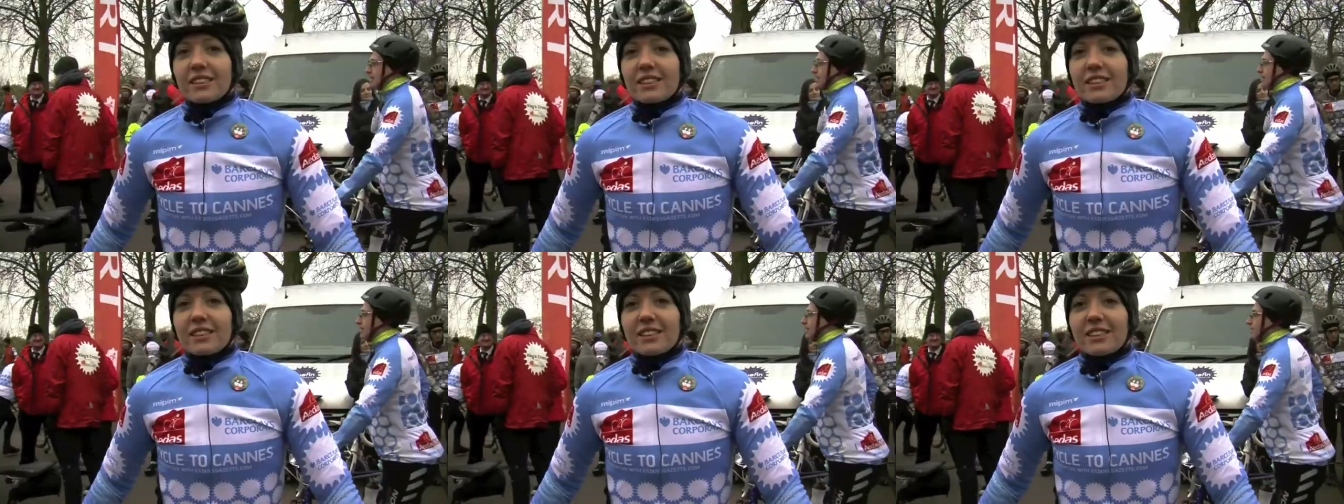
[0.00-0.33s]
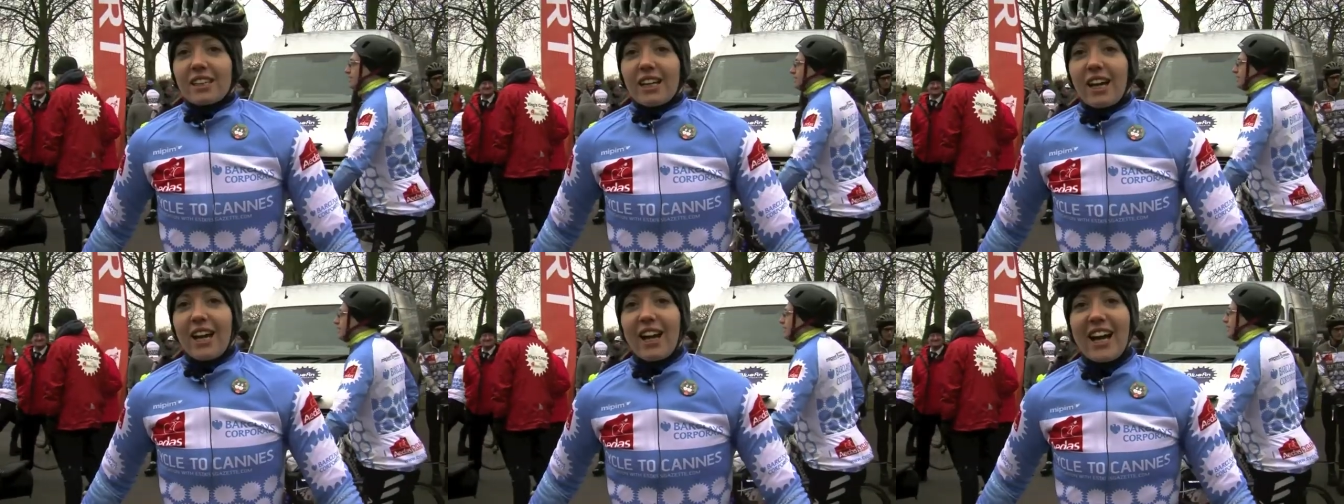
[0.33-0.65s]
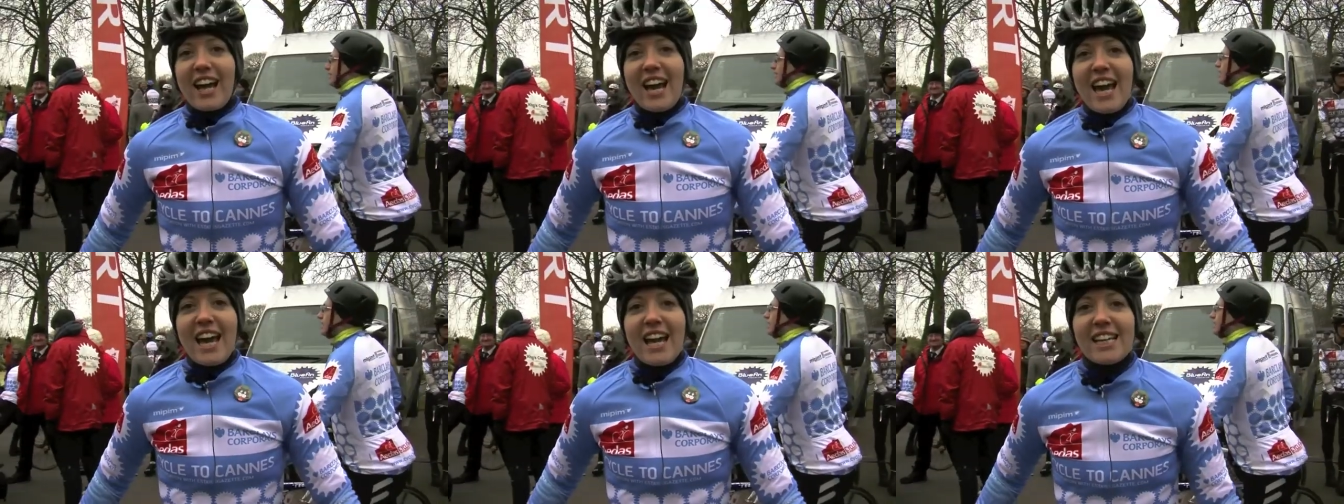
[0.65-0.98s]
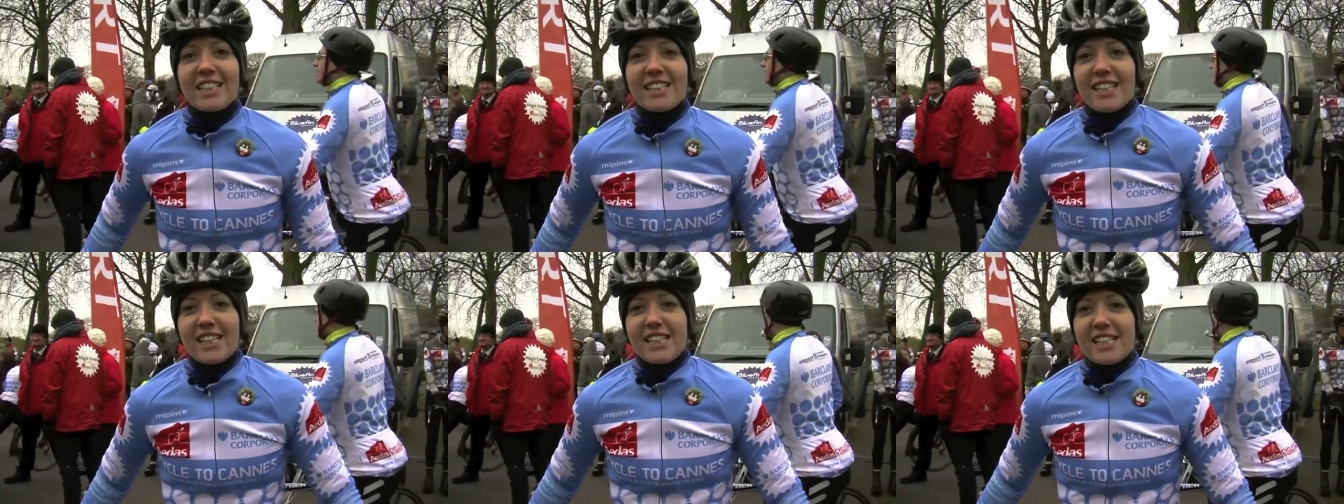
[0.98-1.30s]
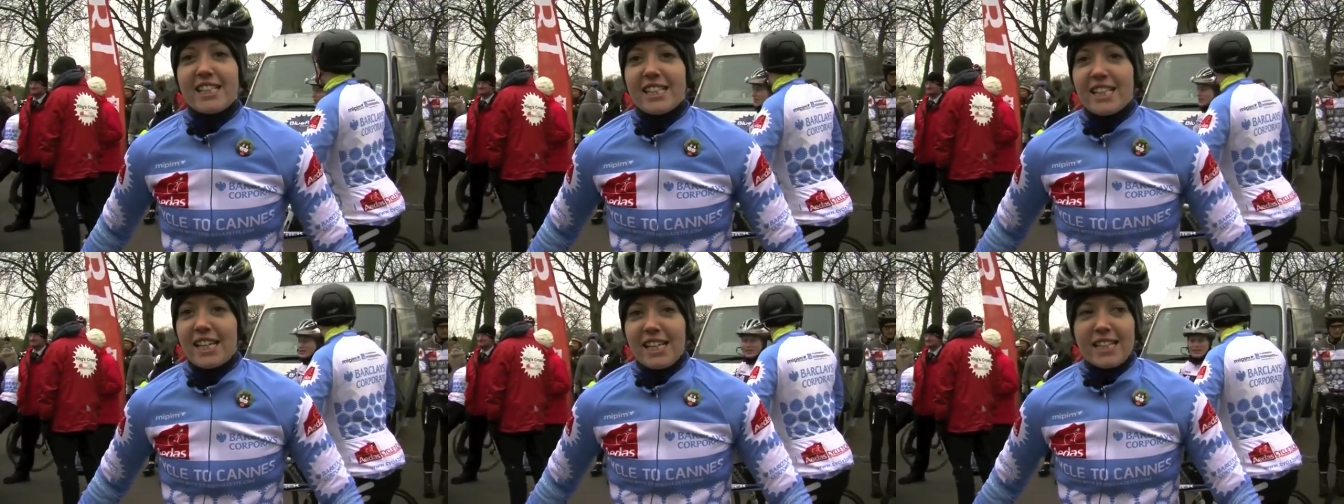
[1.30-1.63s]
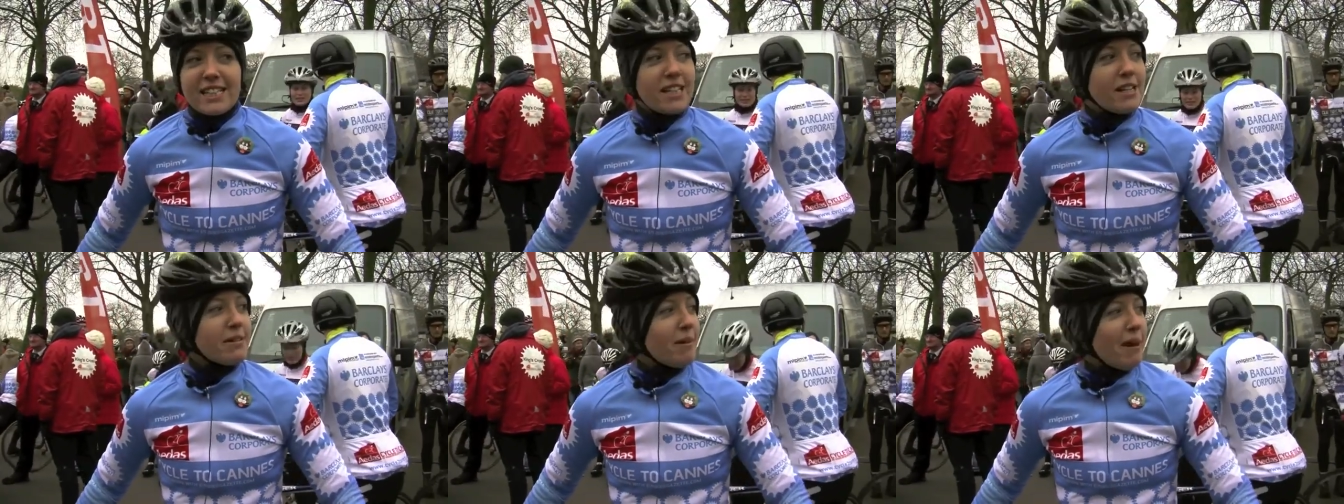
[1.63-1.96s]
Okay, so this is
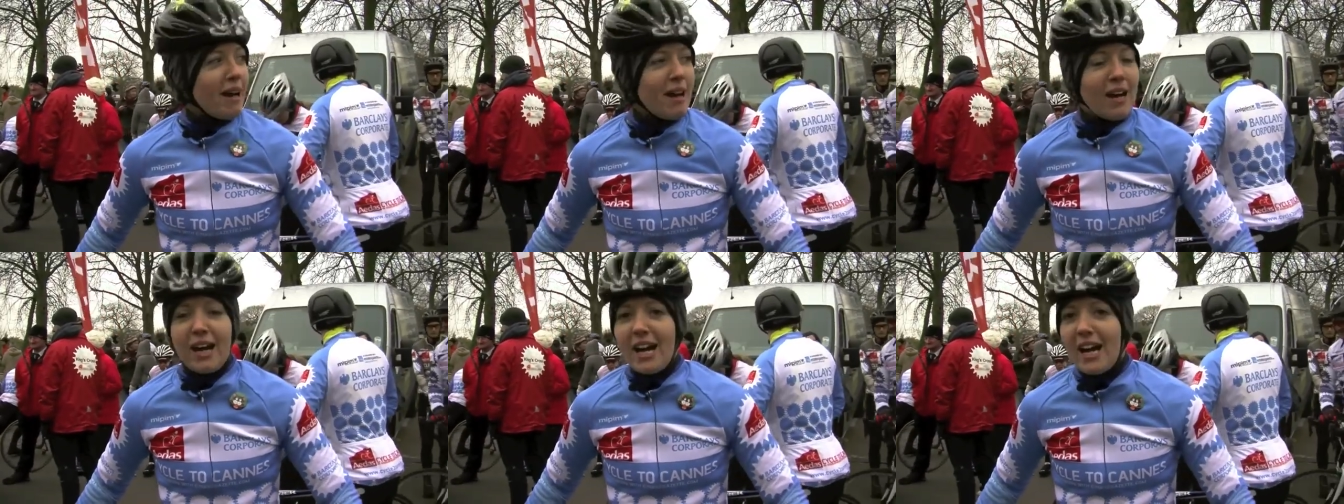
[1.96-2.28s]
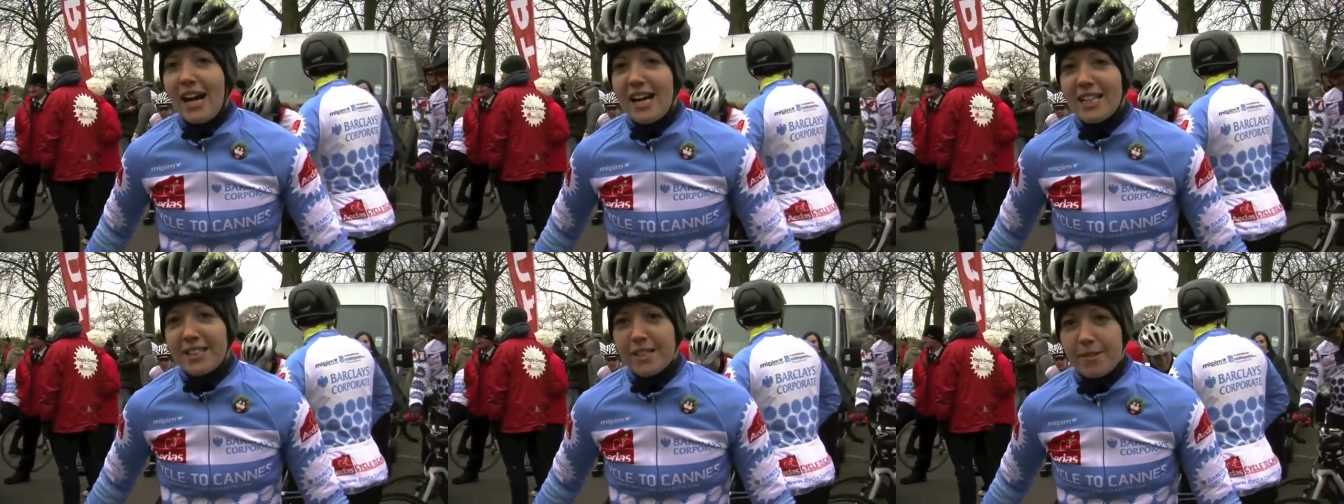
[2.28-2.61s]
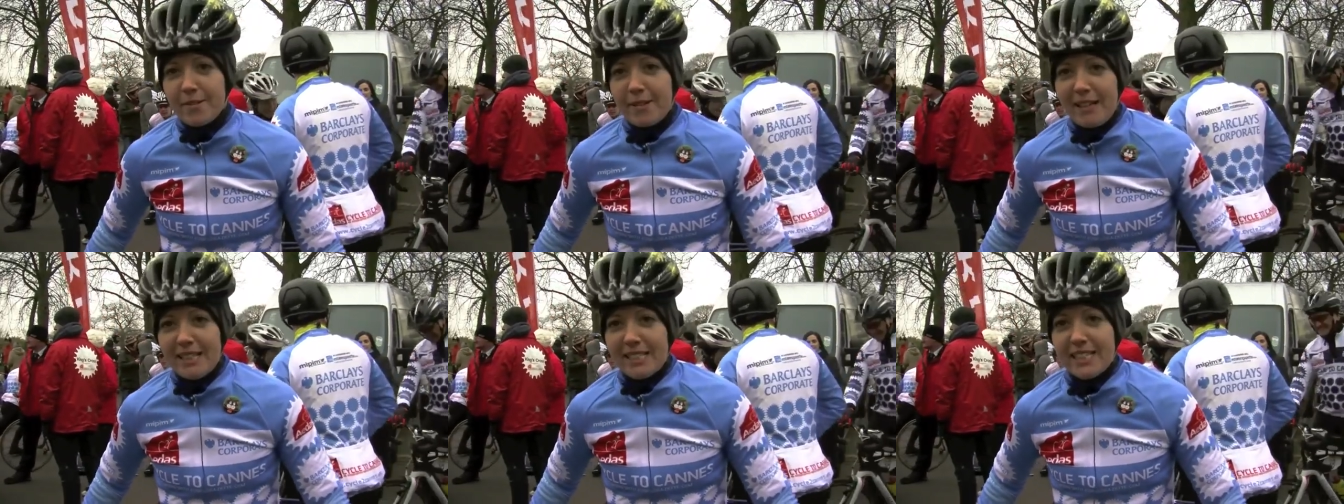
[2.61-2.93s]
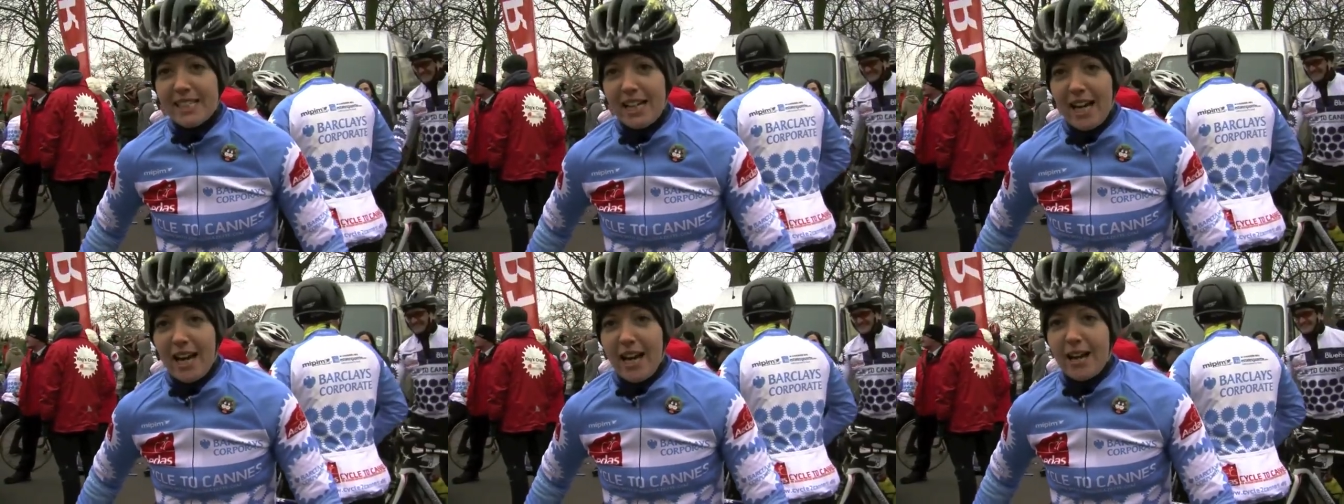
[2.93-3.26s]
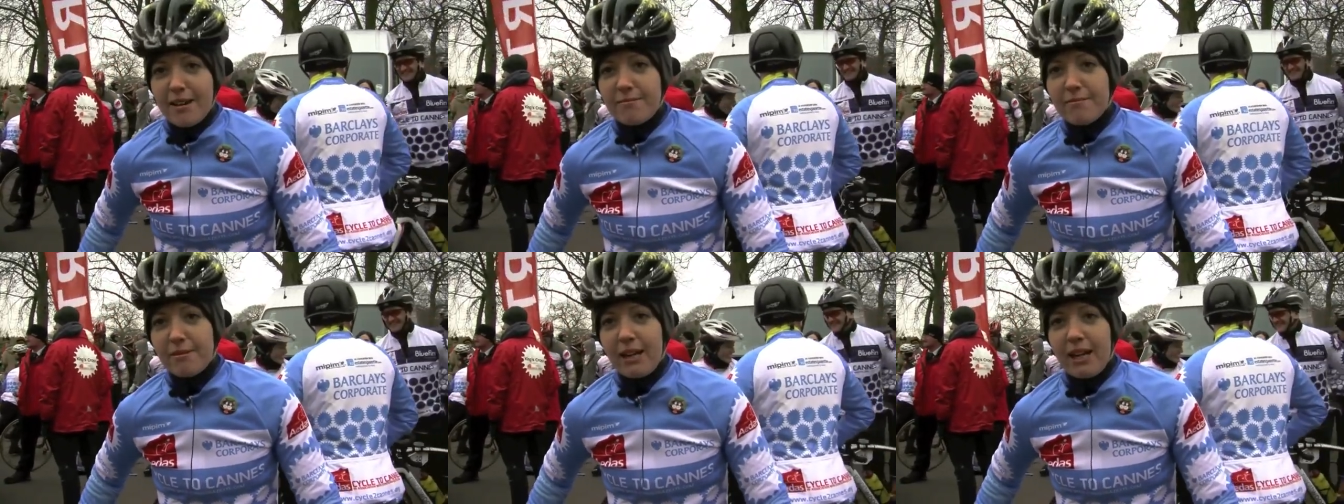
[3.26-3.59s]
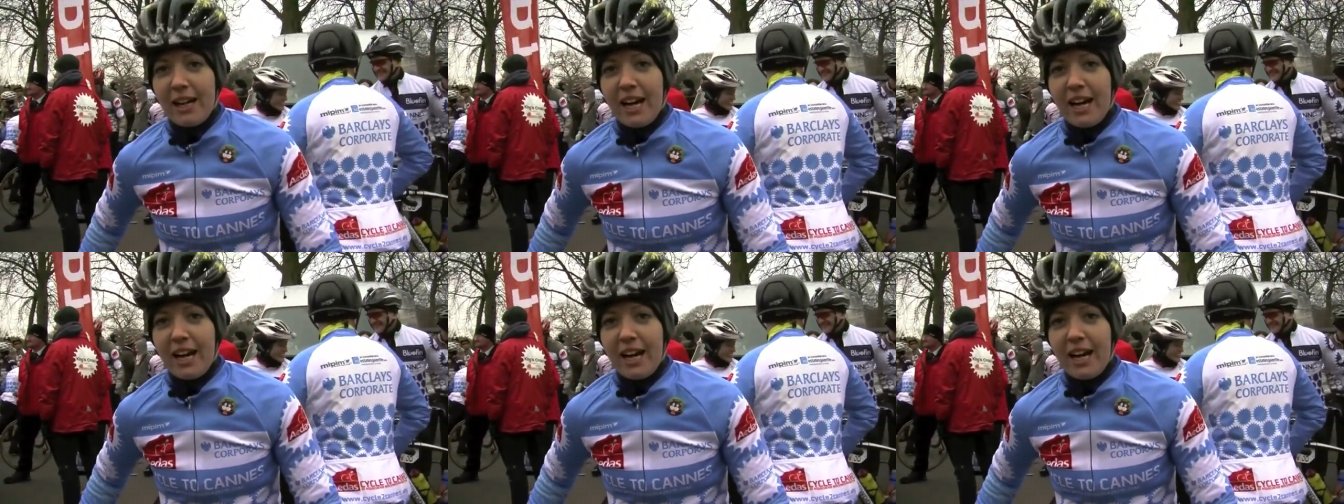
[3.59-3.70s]
it in about uh, two minutes time.